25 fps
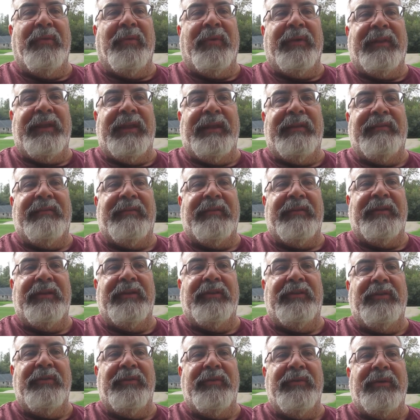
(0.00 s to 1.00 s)
what they
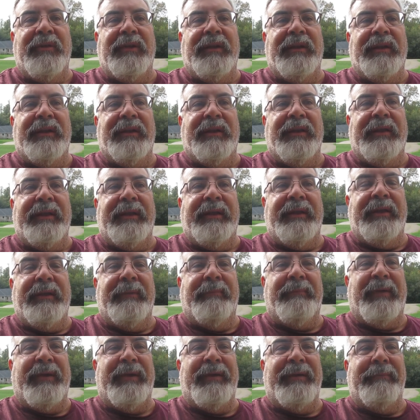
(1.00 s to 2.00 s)
started doing in like
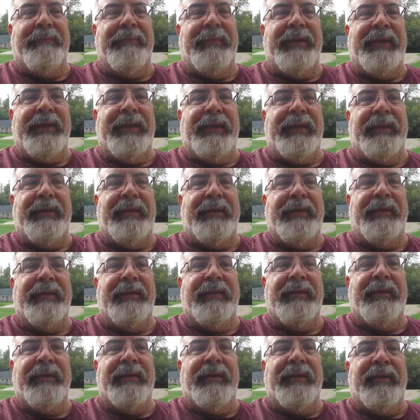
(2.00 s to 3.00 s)
probably
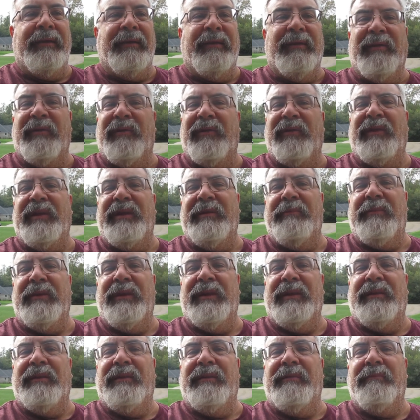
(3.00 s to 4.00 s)
early
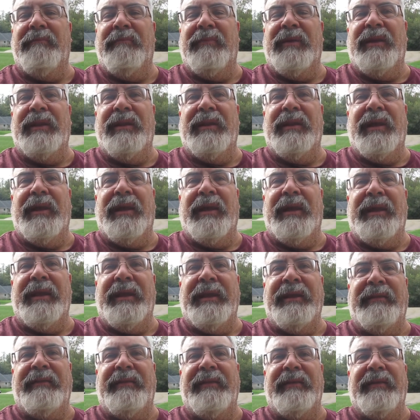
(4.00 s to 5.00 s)
mid
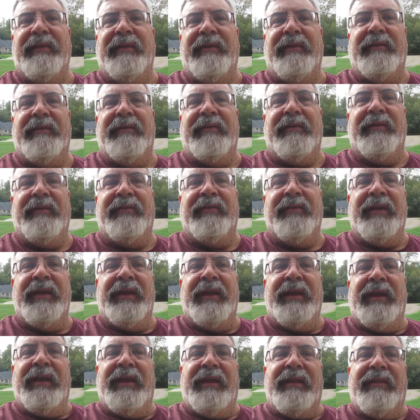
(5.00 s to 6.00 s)
1800s,
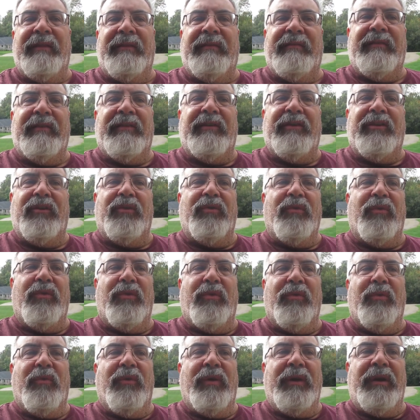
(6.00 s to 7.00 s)
they started
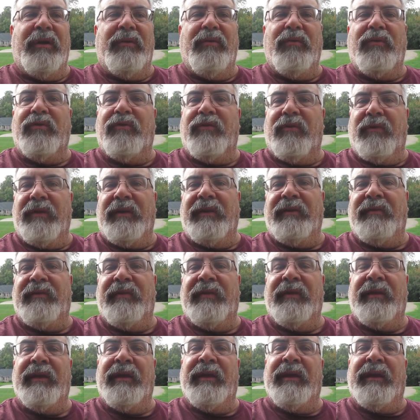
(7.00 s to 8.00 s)
growing white oak
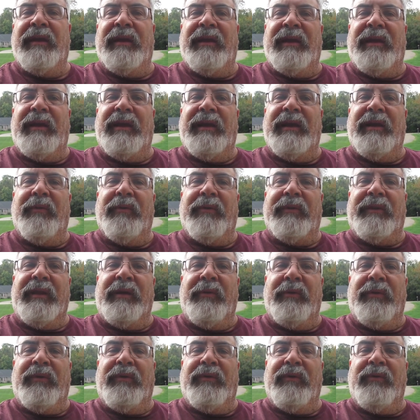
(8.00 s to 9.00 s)
trees, and what
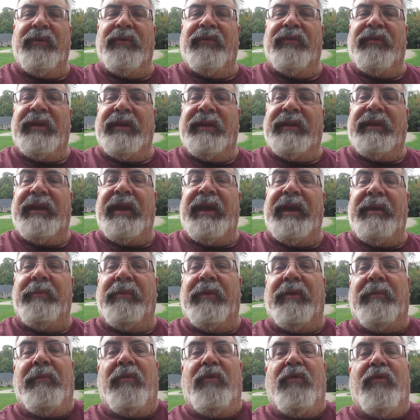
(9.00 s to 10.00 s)
they would do is they'd
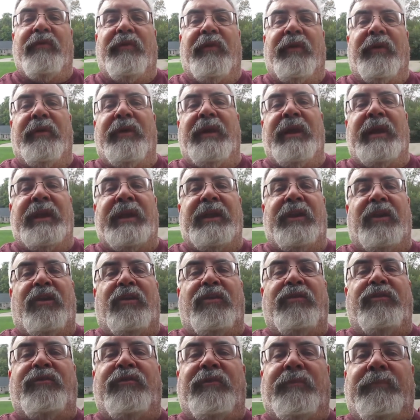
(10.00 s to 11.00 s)
cable them over and
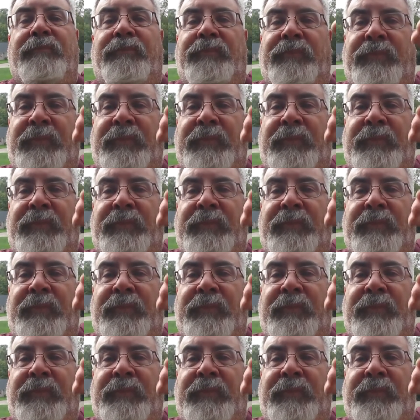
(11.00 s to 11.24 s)
arch them,